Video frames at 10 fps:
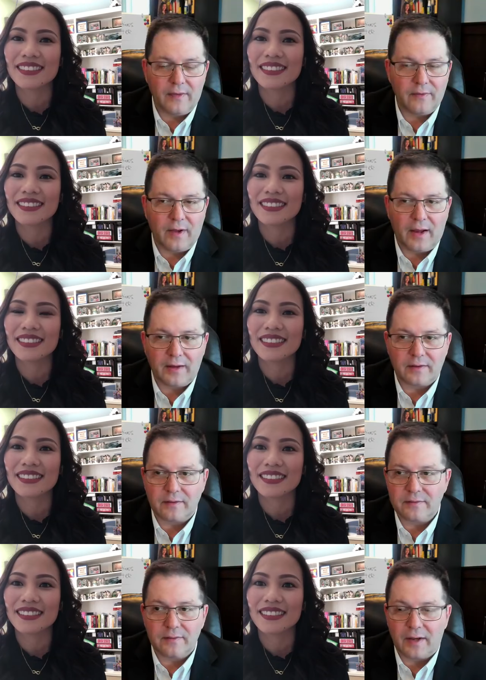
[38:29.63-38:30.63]
Speaker 1: I, I,
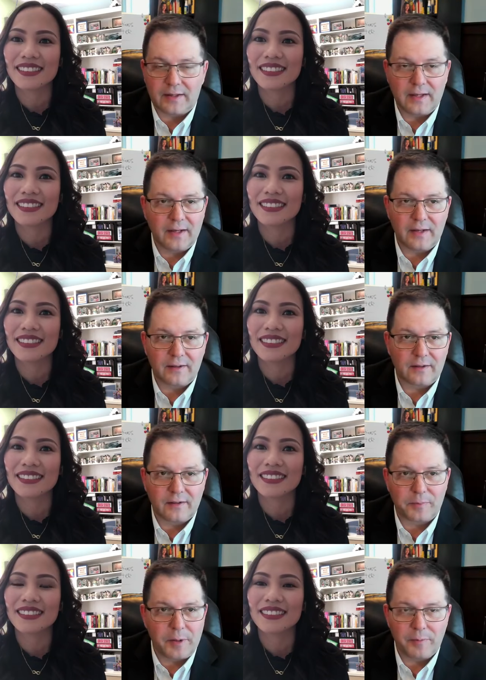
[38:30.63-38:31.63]
I get it
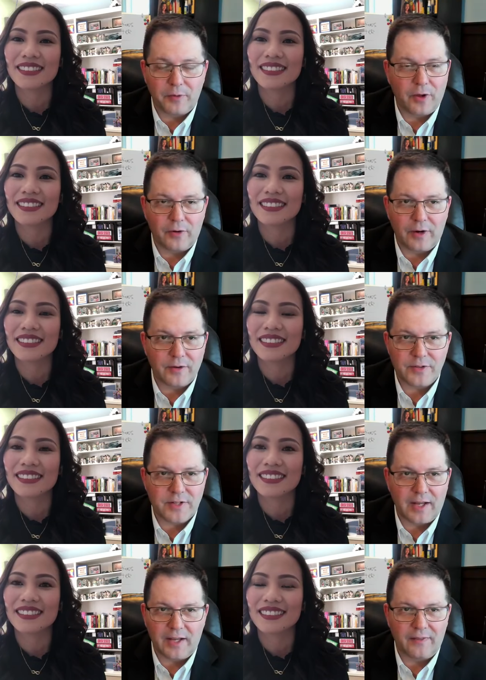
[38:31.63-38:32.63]
because people don't
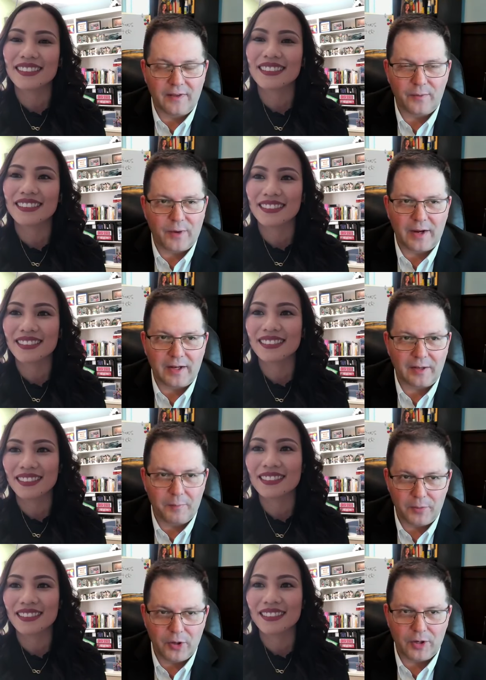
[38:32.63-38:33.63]
understand that writing a
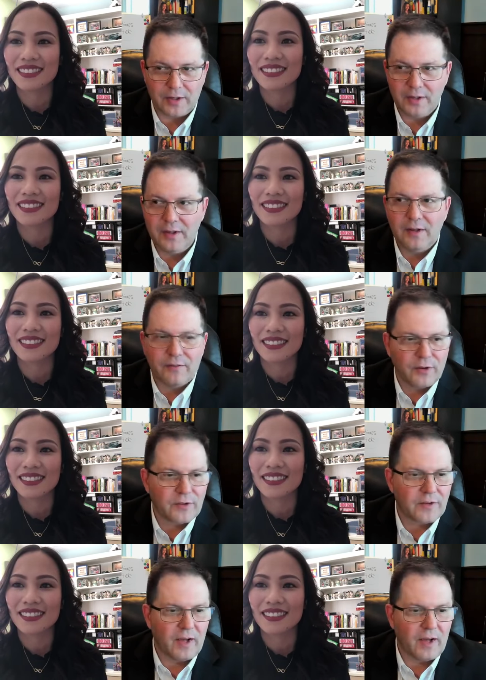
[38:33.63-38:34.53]
book, first